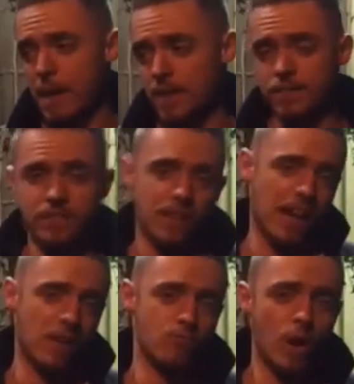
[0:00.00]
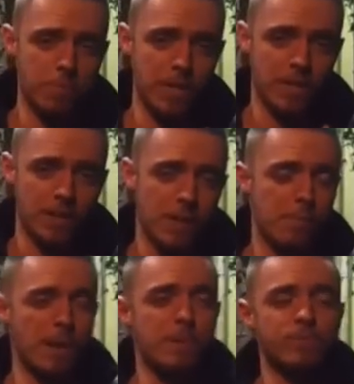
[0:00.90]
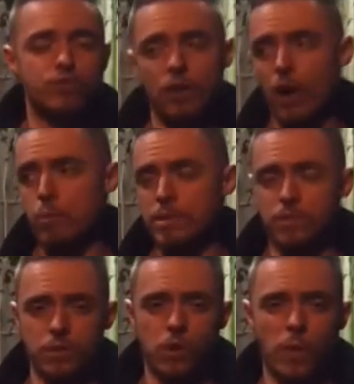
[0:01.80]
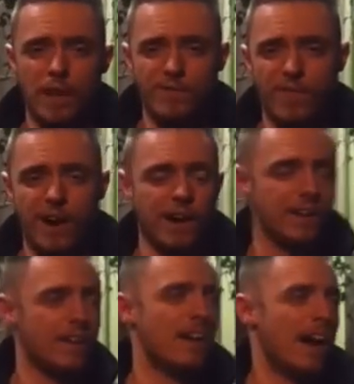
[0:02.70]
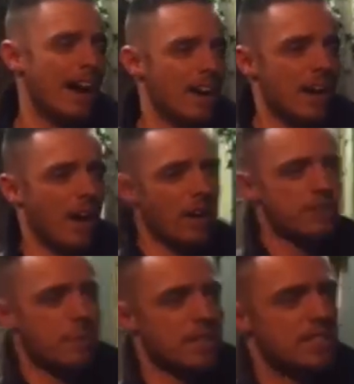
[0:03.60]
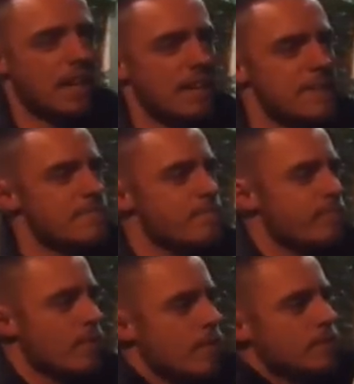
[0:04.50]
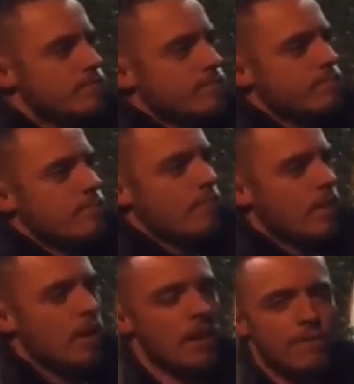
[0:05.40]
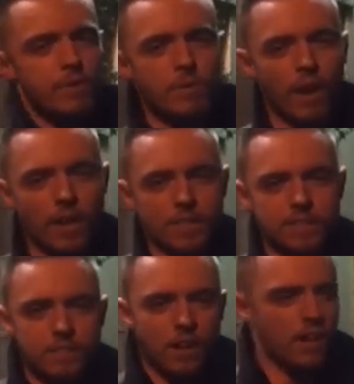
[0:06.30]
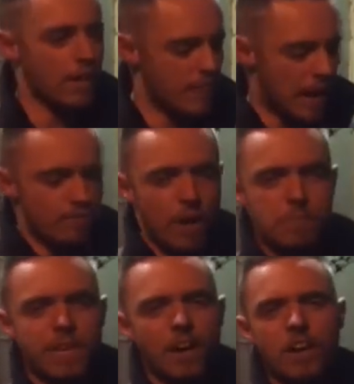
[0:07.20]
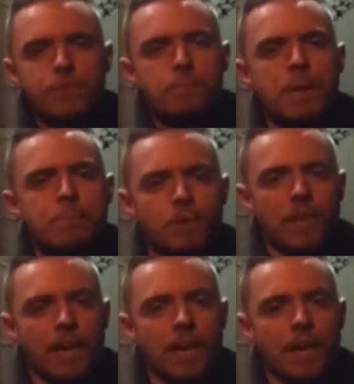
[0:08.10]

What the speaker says: Mellons, and Rumney. Maybe even Trowbridge, I'm going to go that far. And I just want to say, I love you guys. I love Llanrumney, I love the people there.